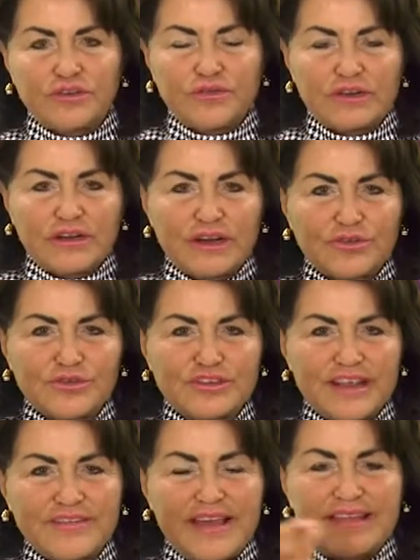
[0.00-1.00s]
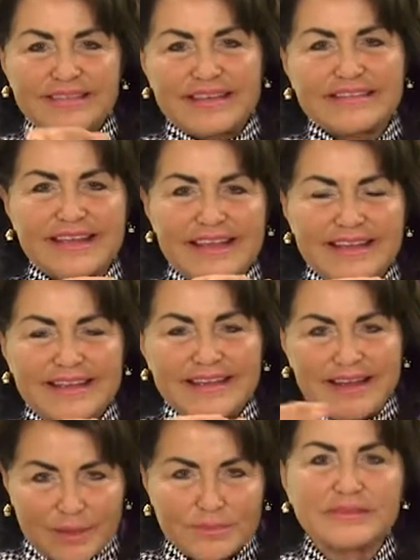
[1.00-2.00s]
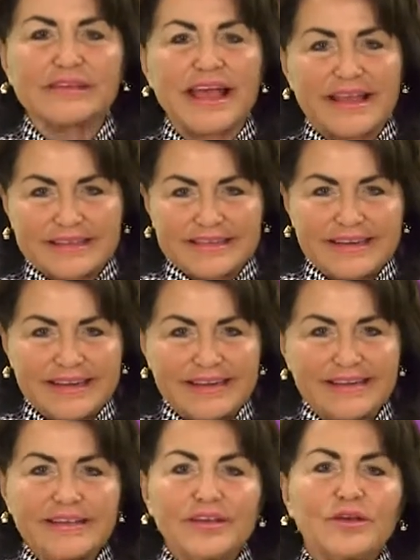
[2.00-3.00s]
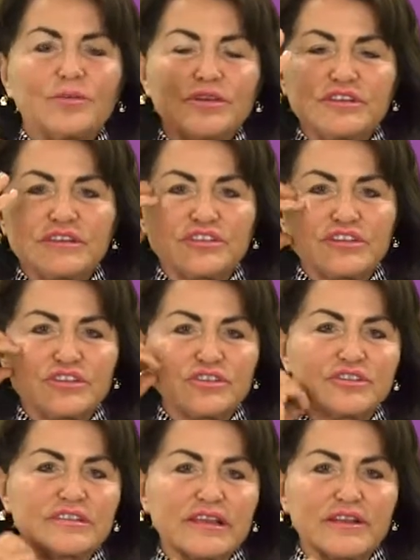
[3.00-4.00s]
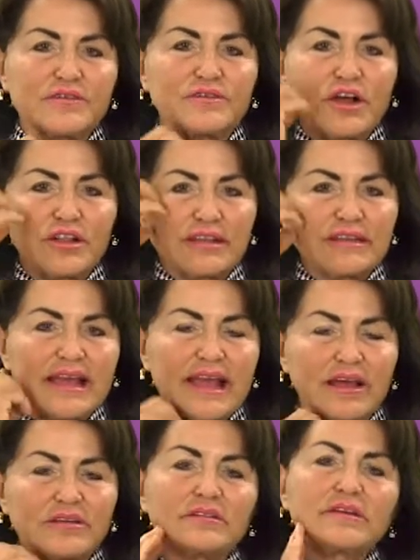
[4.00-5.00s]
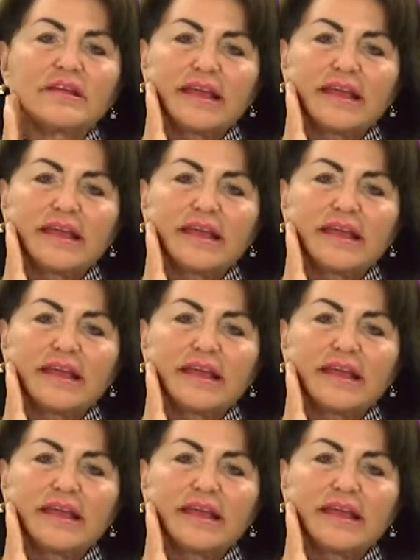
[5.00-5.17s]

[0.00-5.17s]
If you didn't understand that, they say it helps laxity, which is just your skin falling down.